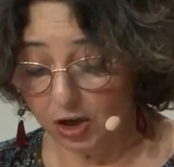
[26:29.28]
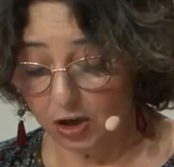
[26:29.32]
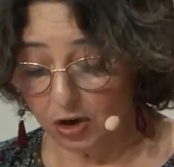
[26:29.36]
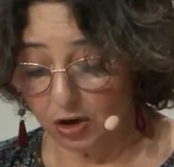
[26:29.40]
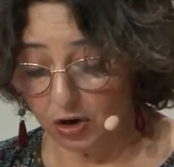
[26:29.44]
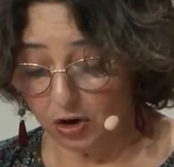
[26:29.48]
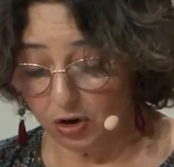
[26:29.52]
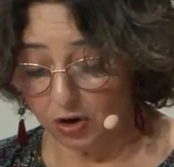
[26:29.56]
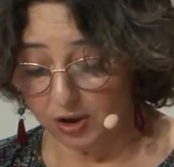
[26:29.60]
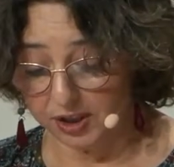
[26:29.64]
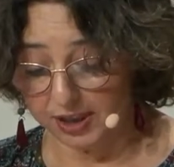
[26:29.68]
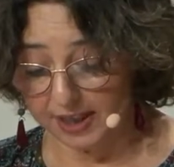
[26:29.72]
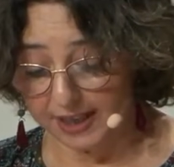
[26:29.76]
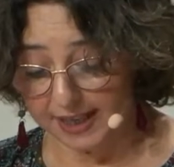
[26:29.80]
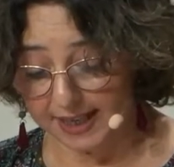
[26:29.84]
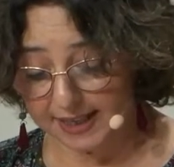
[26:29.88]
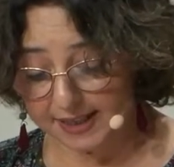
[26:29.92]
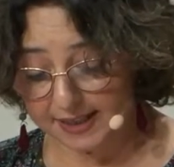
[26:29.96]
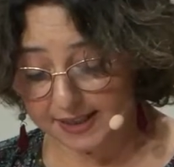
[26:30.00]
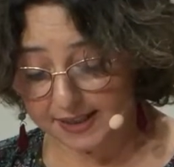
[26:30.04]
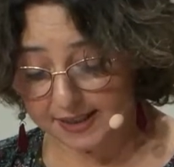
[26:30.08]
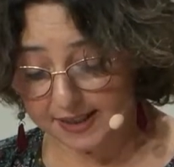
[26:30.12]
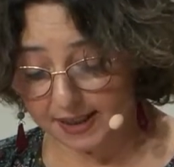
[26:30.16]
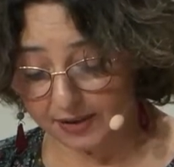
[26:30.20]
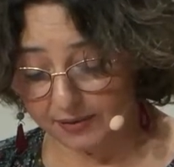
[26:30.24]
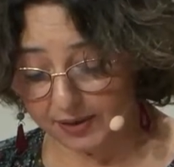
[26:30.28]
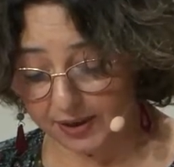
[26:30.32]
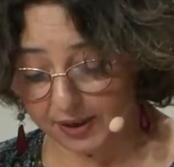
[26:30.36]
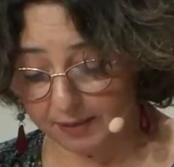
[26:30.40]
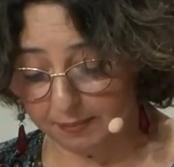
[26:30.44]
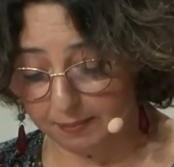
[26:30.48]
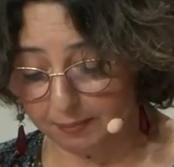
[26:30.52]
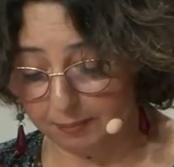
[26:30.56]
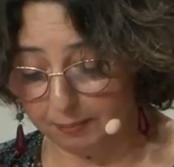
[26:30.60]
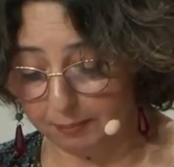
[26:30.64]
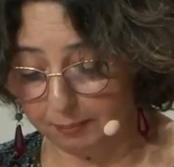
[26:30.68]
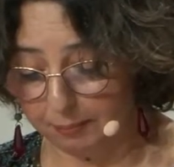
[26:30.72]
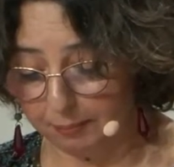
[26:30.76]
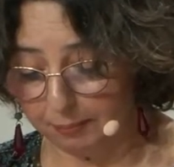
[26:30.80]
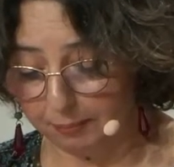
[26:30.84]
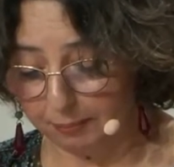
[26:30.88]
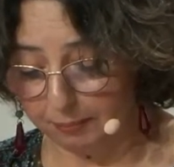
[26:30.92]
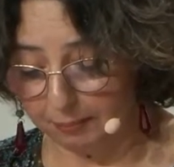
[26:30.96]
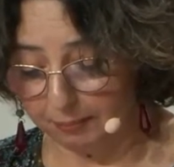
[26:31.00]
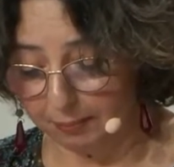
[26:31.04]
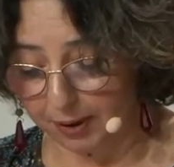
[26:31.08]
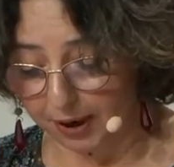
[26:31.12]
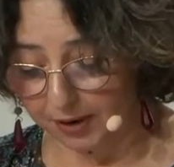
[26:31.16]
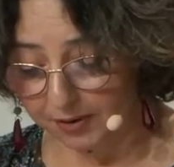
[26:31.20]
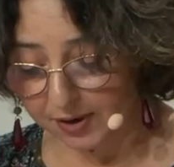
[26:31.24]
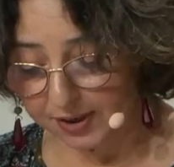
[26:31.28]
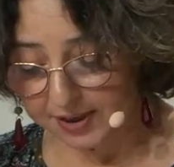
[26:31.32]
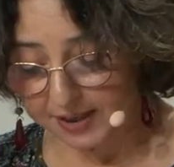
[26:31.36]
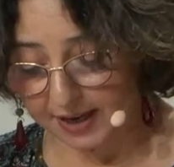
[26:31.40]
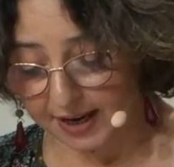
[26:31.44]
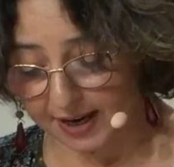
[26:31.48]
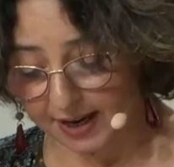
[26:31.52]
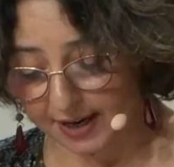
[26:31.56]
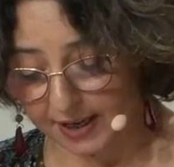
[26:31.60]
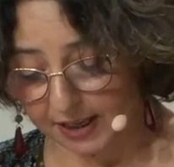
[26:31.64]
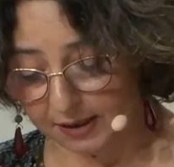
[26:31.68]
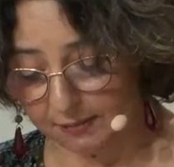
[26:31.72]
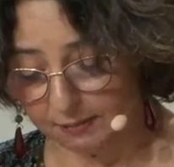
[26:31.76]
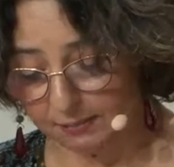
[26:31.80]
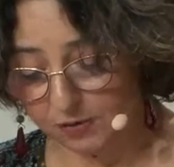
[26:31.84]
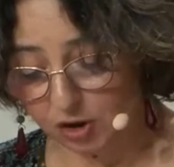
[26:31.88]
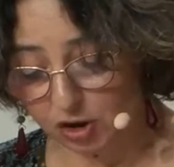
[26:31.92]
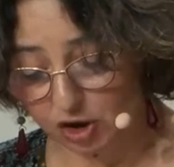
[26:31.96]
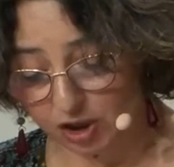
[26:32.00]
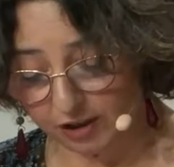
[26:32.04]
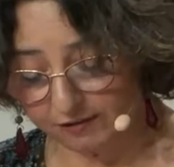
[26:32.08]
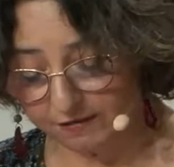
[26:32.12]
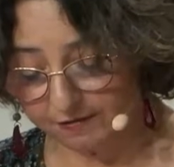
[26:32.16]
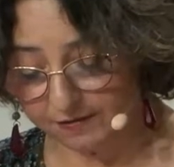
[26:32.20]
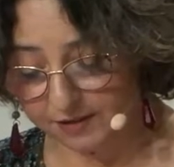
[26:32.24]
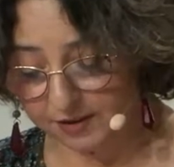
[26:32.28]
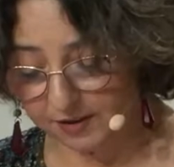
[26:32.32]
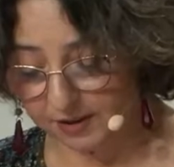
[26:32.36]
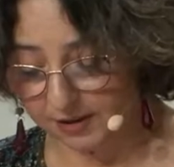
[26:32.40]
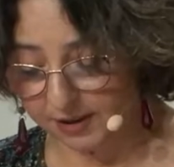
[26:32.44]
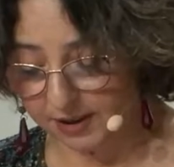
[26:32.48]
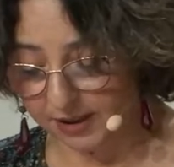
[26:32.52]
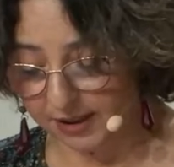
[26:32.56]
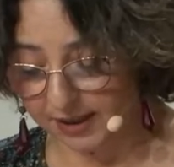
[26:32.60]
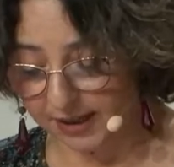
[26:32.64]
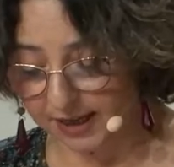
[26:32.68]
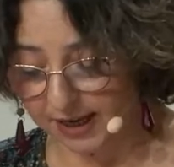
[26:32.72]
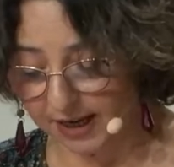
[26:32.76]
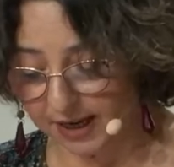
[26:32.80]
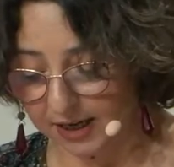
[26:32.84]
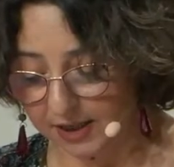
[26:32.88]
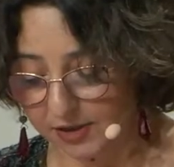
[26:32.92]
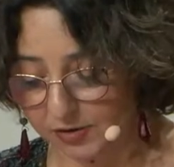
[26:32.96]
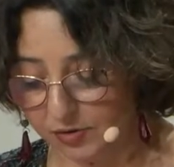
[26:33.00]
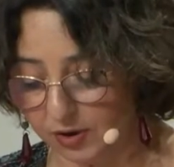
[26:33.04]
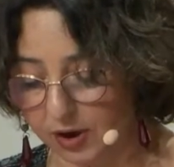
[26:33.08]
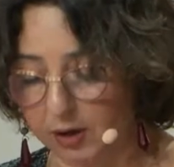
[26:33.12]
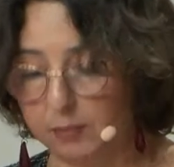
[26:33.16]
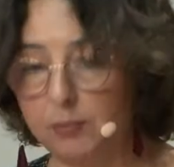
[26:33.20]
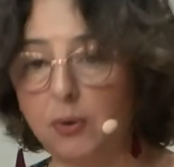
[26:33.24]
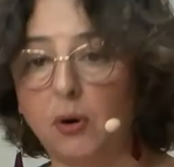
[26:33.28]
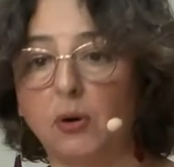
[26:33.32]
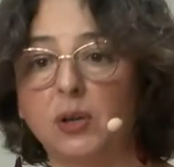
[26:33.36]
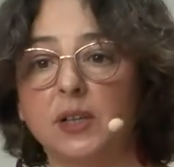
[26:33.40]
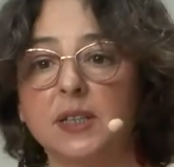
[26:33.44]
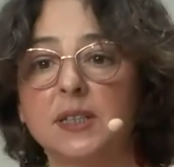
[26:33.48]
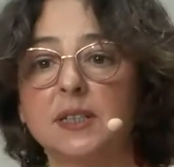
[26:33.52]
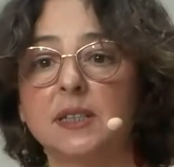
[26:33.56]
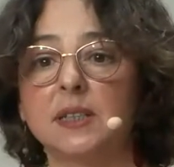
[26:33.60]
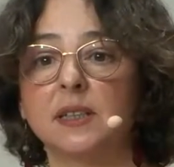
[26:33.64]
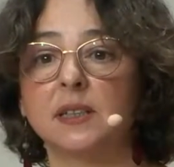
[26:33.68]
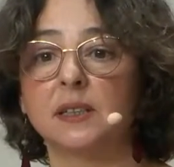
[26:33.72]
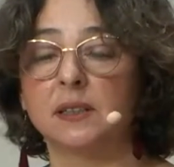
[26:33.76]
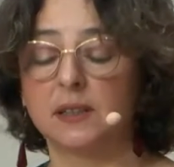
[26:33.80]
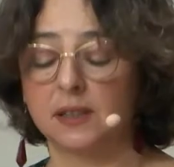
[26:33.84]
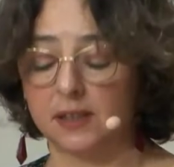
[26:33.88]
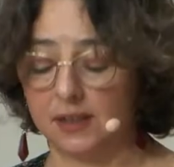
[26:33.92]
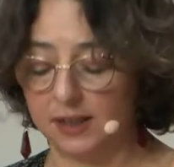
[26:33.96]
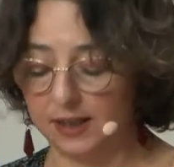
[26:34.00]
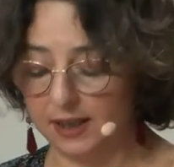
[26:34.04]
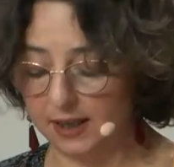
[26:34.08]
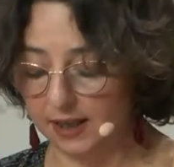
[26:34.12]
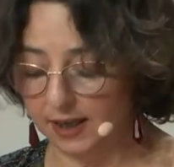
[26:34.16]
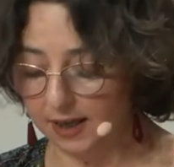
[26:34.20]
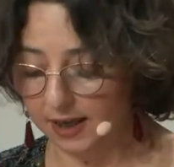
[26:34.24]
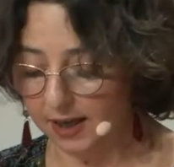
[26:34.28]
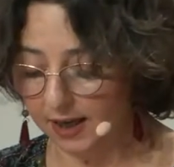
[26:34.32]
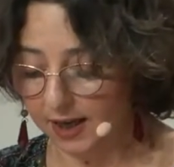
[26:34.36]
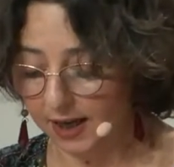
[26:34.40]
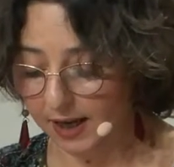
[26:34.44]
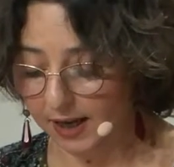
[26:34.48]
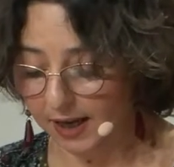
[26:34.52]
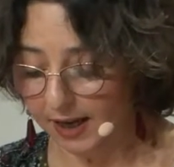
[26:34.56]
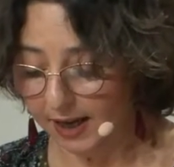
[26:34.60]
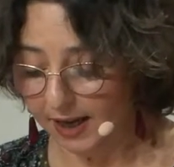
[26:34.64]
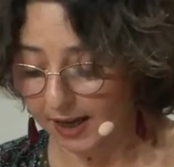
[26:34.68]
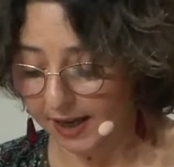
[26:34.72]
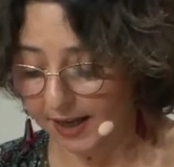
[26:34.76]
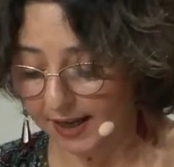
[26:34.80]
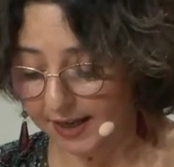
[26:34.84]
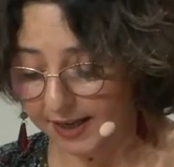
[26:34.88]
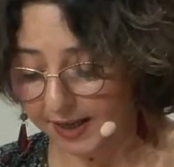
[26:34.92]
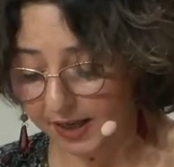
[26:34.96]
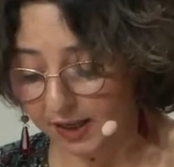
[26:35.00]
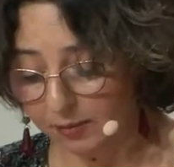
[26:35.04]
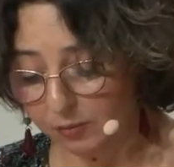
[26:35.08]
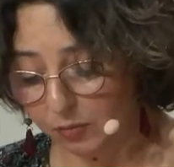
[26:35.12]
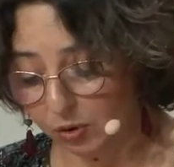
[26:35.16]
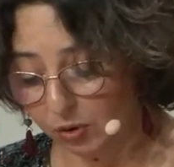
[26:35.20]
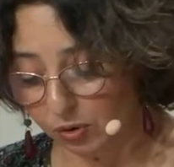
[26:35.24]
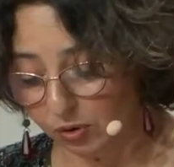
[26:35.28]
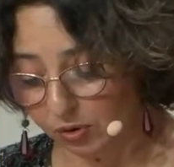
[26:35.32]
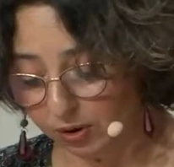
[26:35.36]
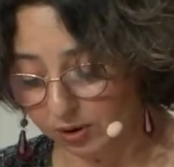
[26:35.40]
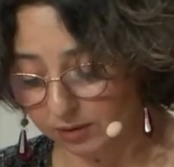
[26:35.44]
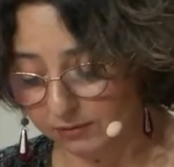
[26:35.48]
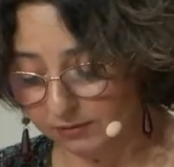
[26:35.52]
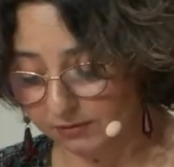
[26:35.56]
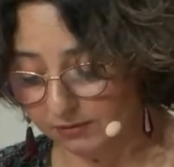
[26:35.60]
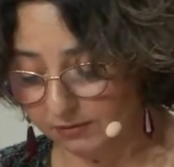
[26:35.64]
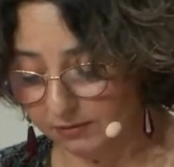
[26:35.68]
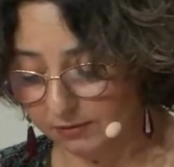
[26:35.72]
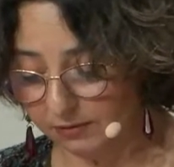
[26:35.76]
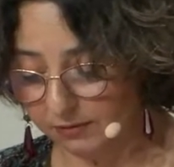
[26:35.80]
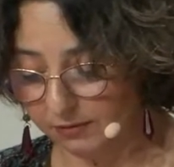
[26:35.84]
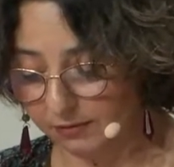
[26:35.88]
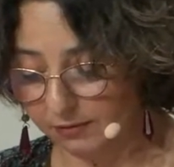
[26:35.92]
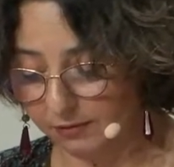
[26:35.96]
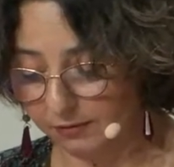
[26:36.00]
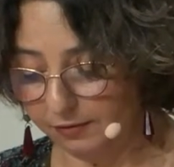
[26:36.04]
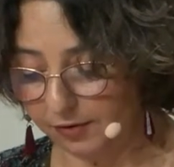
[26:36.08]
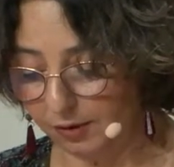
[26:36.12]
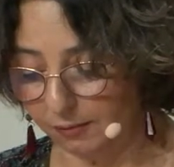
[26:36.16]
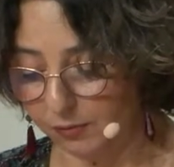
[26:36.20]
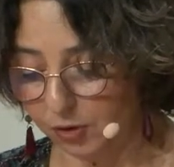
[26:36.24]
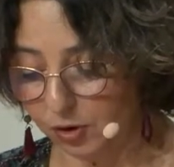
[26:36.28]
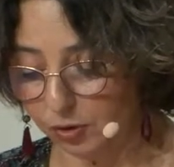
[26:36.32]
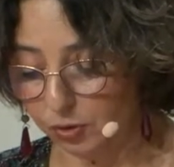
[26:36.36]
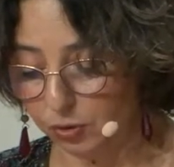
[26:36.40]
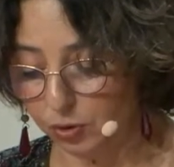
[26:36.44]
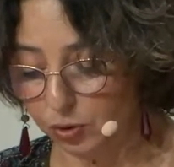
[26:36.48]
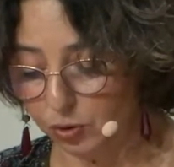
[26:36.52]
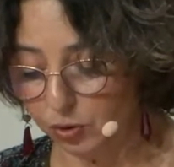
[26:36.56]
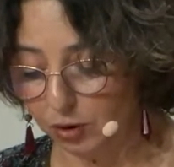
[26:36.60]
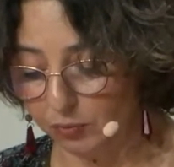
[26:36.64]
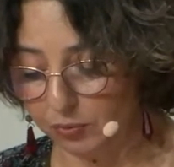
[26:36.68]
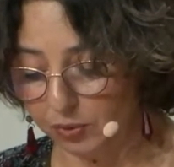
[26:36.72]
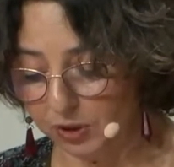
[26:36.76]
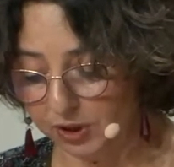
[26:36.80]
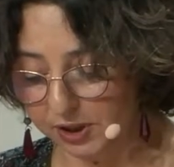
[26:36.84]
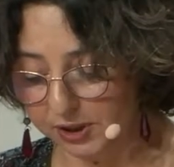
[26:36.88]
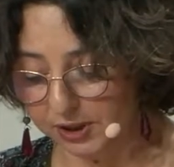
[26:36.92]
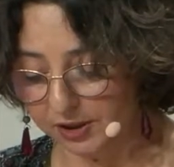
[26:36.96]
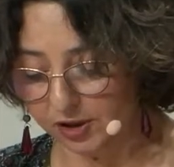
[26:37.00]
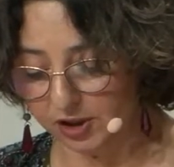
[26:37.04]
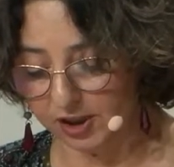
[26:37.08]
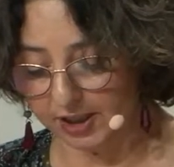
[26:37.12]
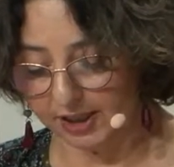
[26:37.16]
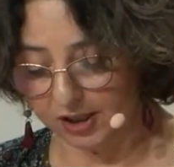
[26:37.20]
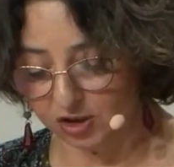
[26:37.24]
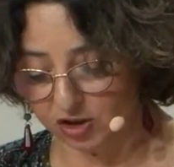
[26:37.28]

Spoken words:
On a necessary paradigm shift in cultural policy, Henning Moore from the Kulturpolitische